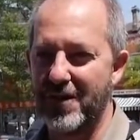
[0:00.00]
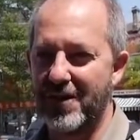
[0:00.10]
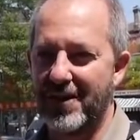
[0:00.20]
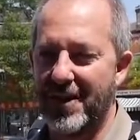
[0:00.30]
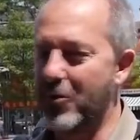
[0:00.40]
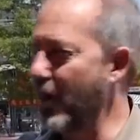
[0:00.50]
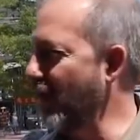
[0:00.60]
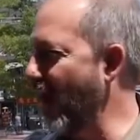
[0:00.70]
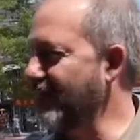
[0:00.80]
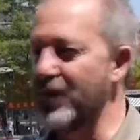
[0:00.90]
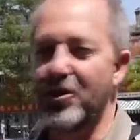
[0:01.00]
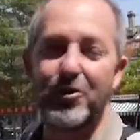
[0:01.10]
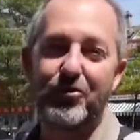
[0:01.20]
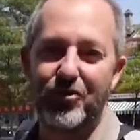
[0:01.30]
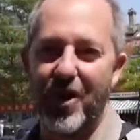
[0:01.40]
And quite often you
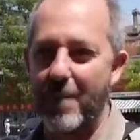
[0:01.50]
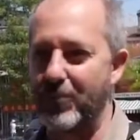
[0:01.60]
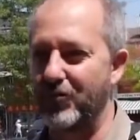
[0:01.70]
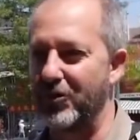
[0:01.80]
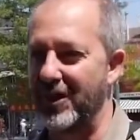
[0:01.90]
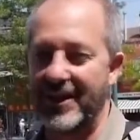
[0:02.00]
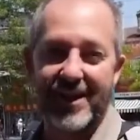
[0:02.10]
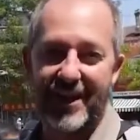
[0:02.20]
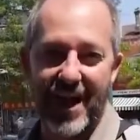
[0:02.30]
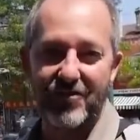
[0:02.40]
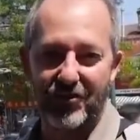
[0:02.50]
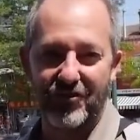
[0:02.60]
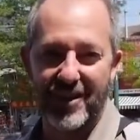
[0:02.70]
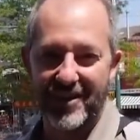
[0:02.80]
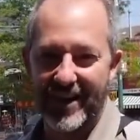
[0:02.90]
lose your opportunity, like I
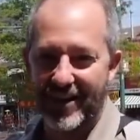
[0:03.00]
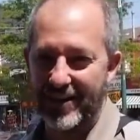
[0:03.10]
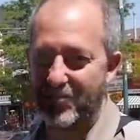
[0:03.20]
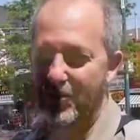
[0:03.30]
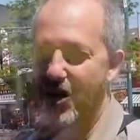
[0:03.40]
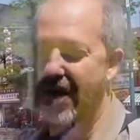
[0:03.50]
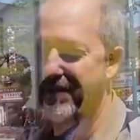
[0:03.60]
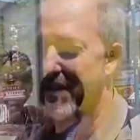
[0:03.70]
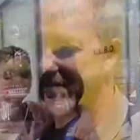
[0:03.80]
just did there. He took off. Oh